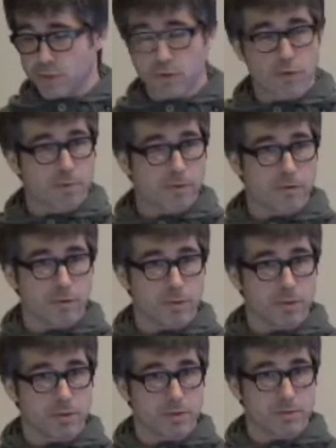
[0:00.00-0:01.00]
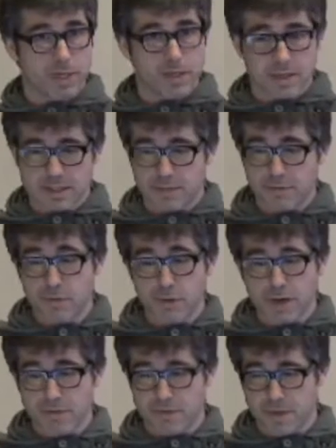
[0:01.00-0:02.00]
truth performance, right? That's if
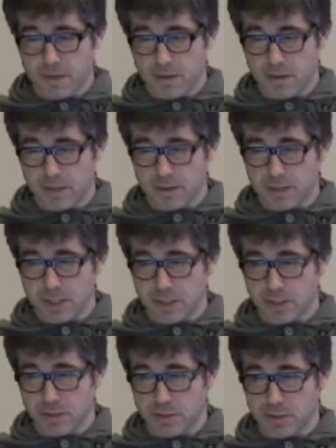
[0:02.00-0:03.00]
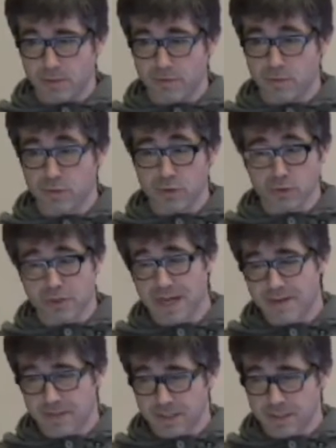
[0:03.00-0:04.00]
you have the annotations. If you don't have